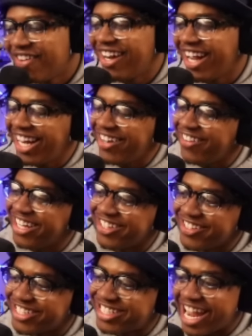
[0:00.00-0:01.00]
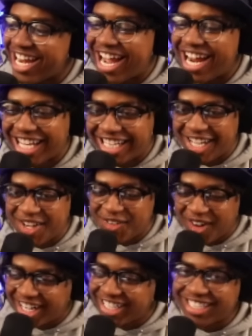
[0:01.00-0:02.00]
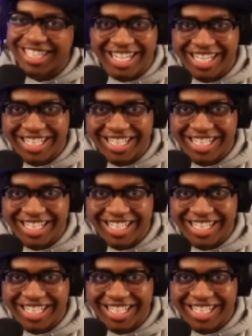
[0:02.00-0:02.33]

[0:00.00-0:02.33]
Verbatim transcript: I don't understand how they get work done